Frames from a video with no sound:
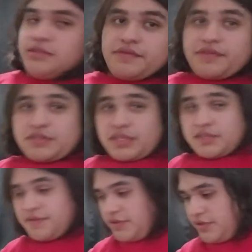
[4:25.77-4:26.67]
First
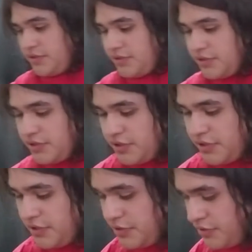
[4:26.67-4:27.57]
things first,
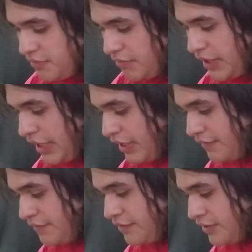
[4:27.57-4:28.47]
we
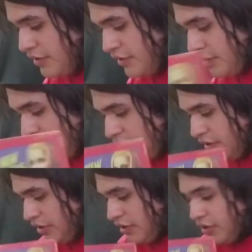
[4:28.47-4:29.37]
have
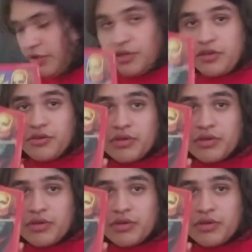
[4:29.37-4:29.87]
the new